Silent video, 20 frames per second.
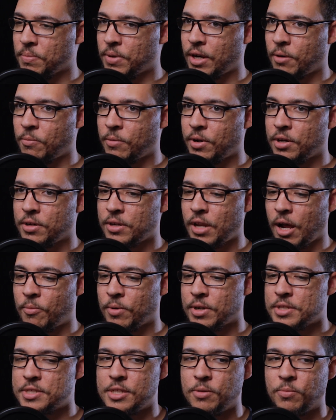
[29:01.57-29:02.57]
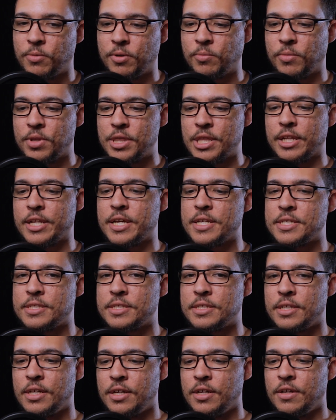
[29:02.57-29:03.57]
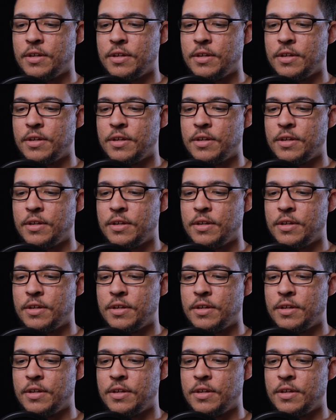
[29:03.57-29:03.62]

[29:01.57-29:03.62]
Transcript: But I want to see one with less.